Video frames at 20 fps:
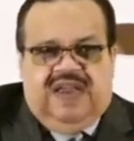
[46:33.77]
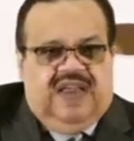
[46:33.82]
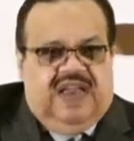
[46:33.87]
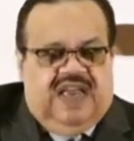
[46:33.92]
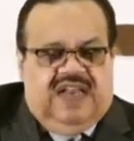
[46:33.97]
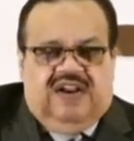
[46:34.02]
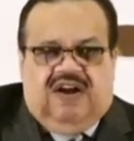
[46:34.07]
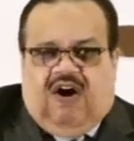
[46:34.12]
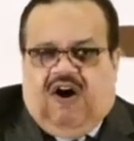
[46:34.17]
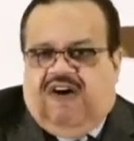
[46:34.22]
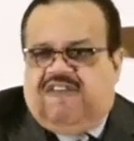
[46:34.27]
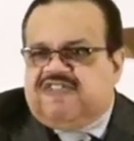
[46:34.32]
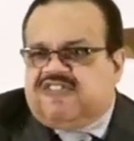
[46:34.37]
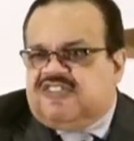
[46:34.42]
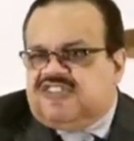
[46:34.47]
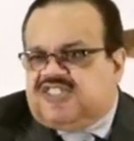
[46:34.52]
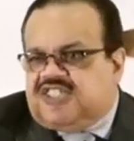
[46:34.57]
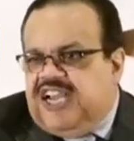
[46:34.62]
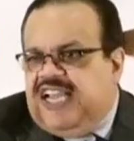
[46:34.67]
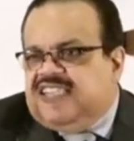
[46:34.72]
and the
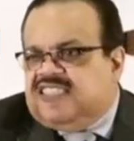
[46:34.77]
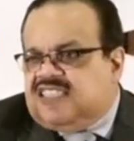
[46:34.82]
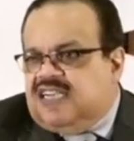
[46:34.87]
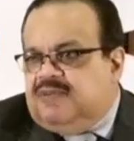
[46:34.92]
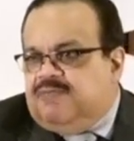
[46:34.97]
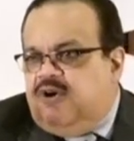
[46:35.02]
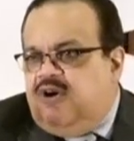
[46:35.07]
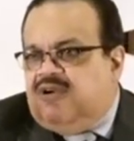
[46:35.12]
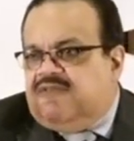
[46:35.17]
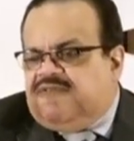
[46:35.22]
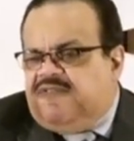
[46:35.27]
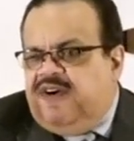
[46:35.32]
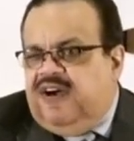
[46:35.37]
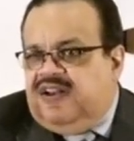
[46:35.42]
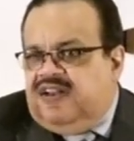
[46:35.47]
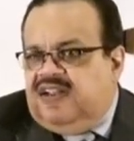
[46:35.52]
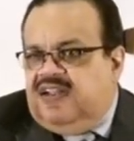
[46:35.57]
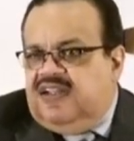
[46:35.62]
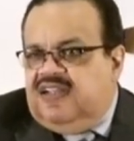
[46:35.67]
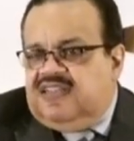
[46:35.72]
officer's chasing him on
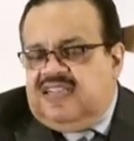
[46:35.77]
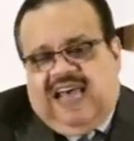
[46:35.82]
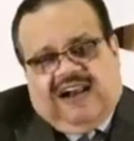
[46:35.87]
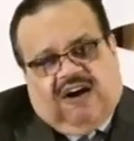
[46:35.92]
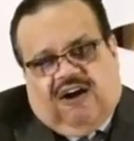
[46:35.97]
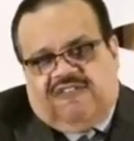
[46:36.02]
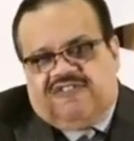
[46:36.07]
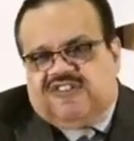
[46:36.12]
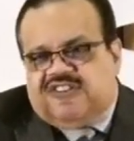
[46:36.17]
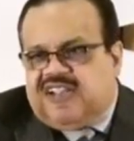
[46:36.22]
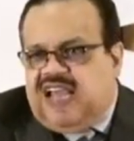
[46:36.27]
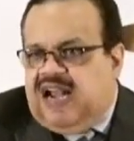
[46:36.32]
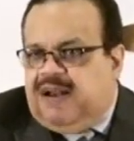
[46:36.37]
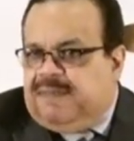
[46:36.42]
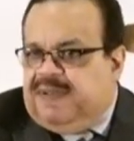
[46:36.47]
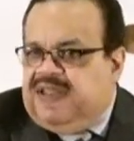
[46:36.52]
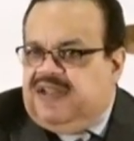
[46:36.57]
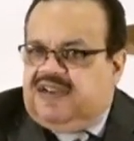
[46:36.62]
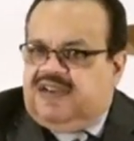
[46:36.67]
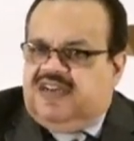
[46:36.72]
foot, that officer got to
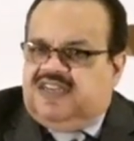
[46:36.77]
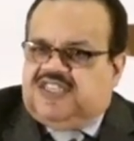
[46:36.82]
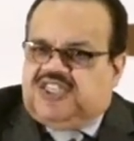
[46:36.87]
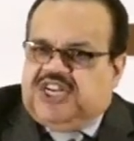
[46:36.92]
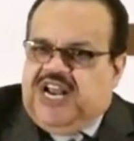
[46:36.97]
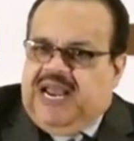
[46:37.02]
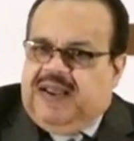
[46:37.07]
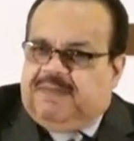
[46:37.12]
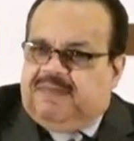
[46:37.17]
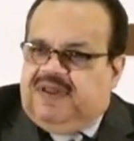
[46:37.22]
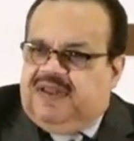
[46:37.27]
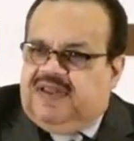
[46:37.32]
be in good shape.